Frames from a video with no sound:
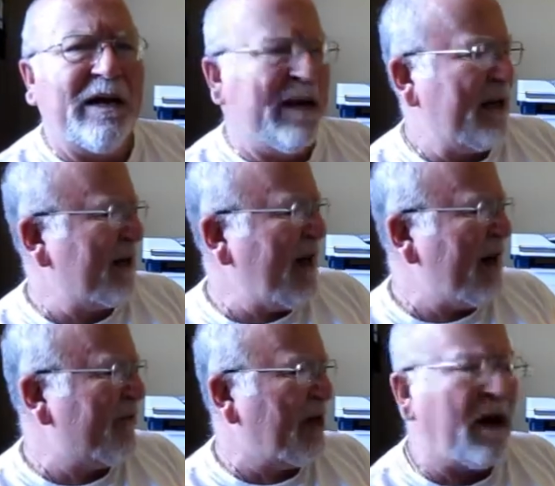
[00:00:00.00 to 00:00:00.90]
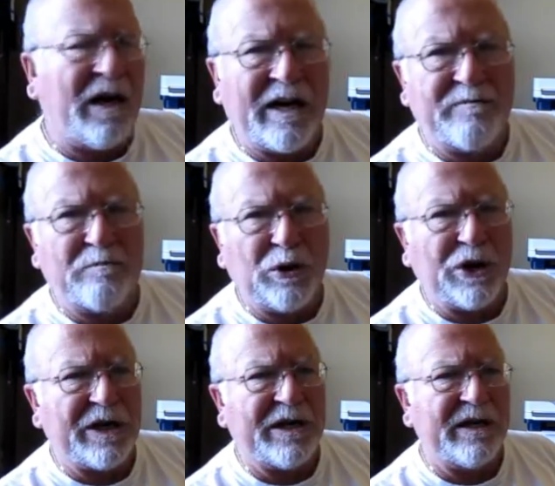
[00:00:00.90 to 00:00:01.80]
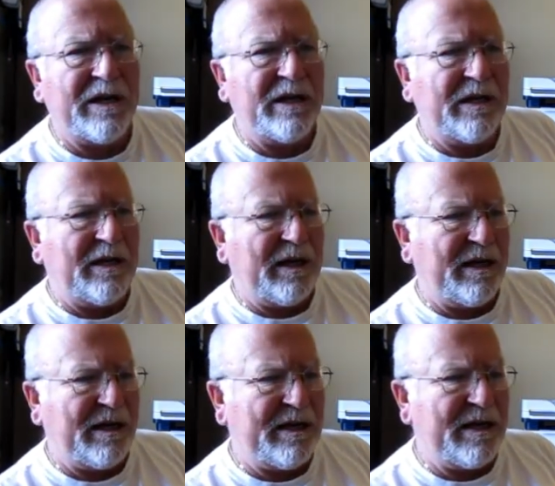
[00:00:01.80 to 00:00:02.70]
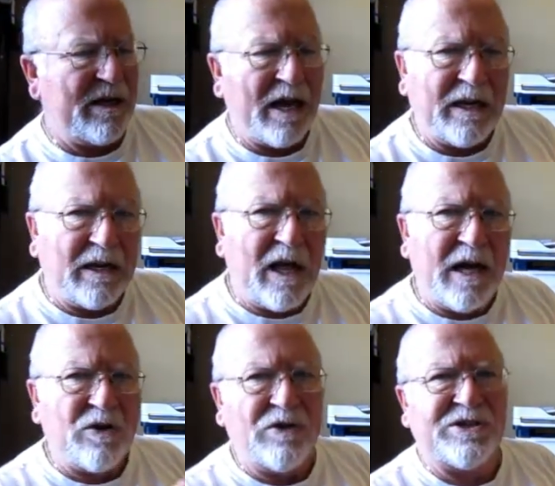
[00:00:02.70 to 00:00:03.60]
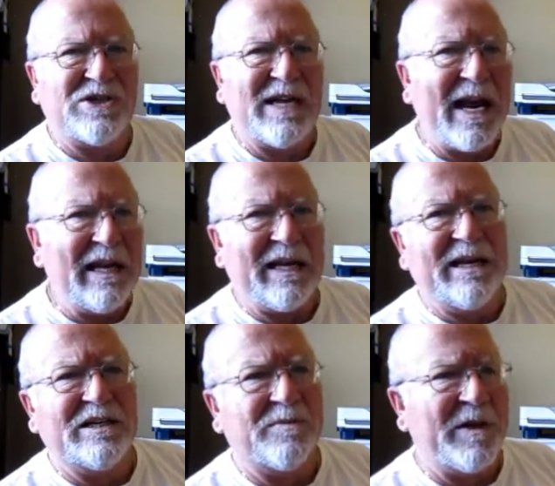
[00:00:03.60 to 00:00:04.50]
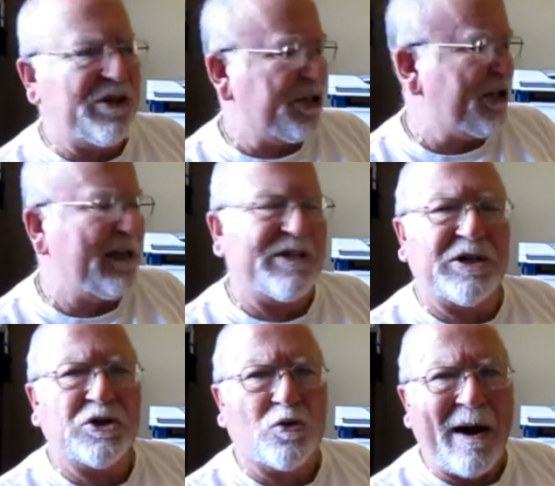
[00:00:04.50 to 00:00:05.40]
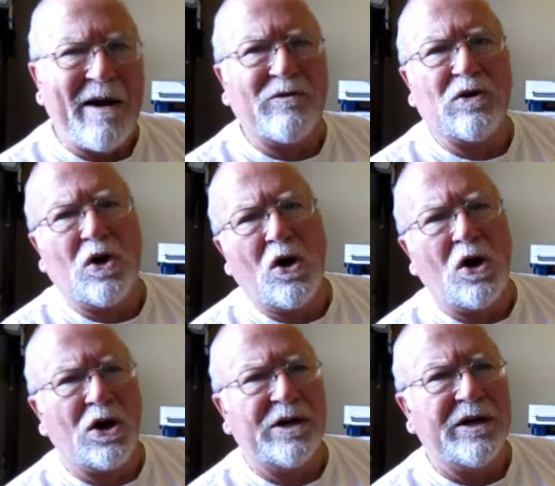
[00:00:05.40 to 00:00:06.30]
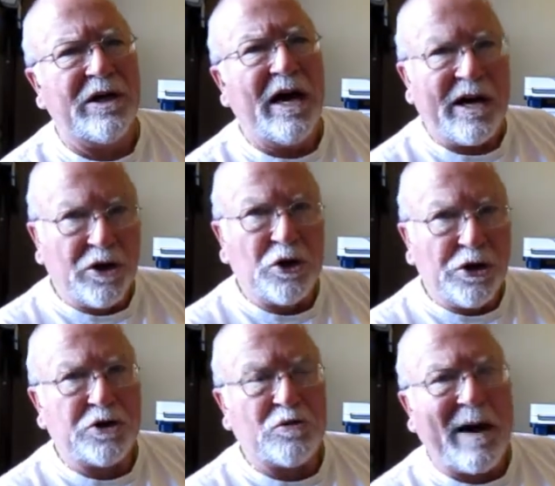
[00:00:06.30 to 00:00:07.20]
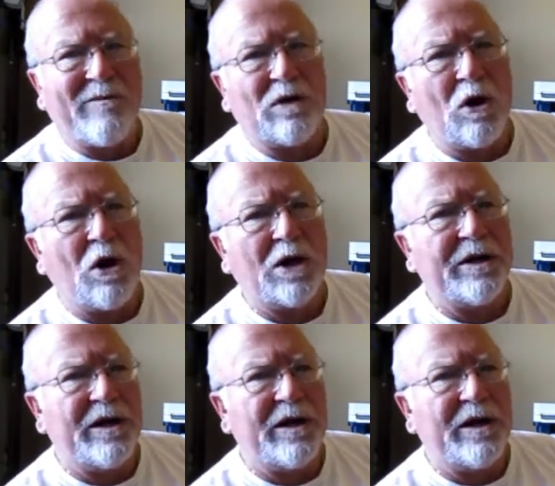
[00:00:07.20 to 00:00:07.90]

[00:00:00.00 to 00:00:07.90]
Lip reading: Kind of an odd book. Not a lot on sailing as much as it is a travel log, and a good travel log.